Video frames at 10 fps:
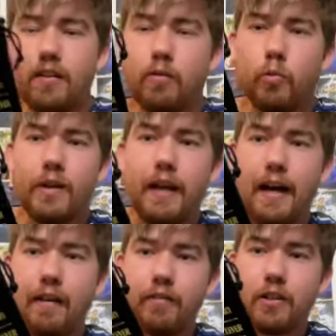we
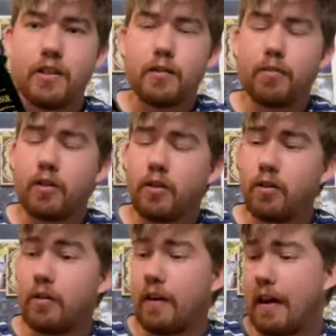have this
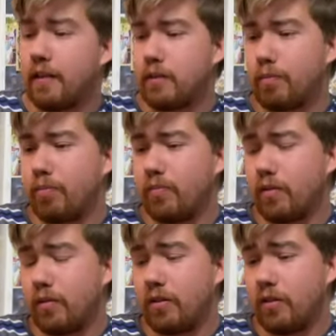nice
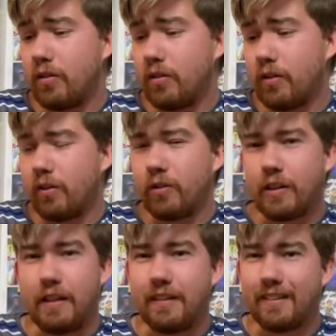little
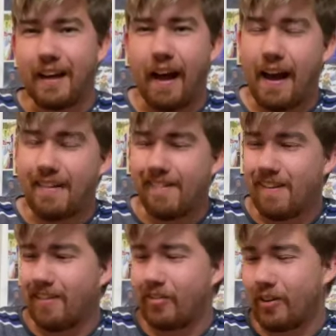thing. I don't
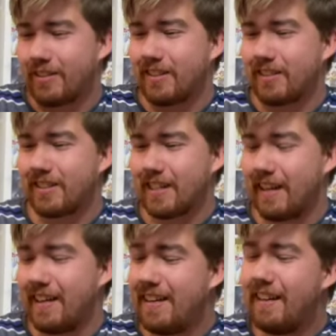know what to say,